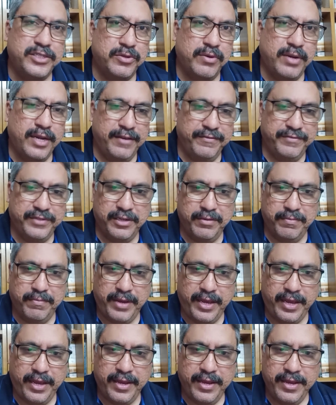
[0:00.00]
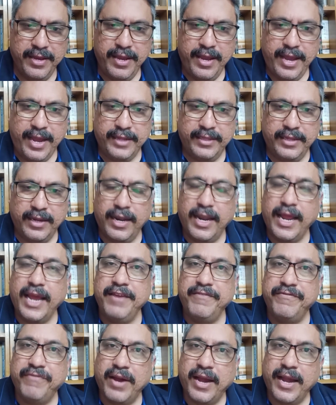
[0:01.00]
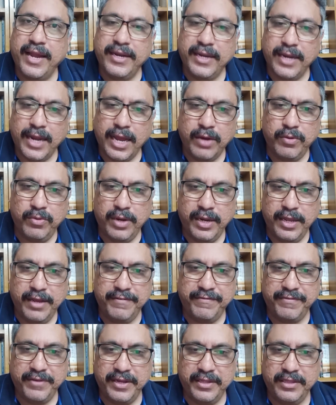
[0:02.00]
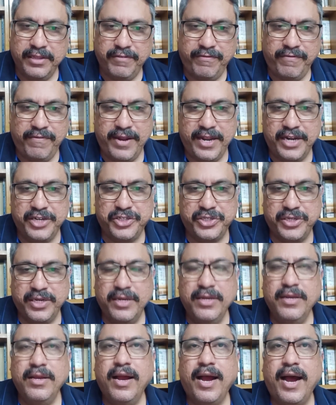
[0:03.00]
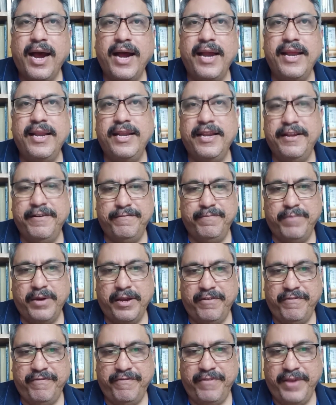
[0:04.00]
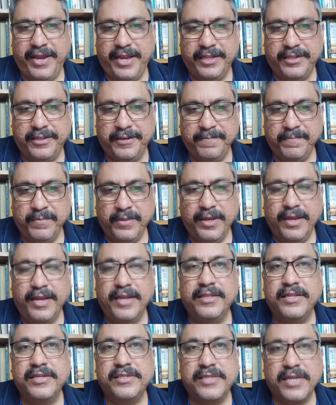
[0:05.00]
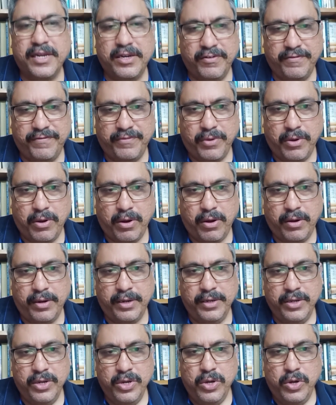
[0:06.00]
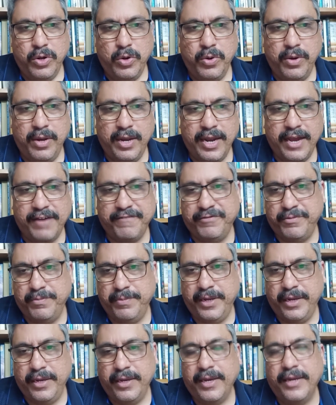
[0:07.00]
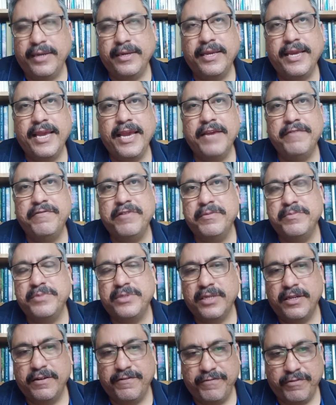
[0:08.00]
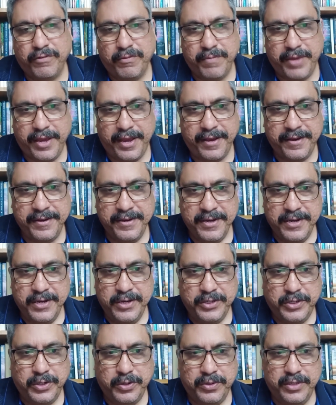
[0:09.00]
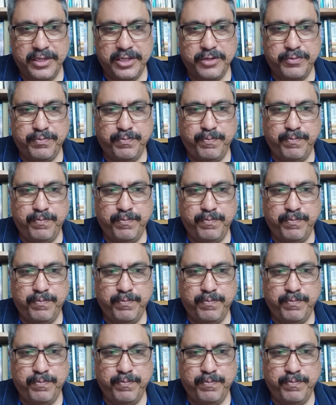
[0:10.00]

who lives in me and the life i now live in the flesh i live by faith in the son of god who loved me and gave himself for me so this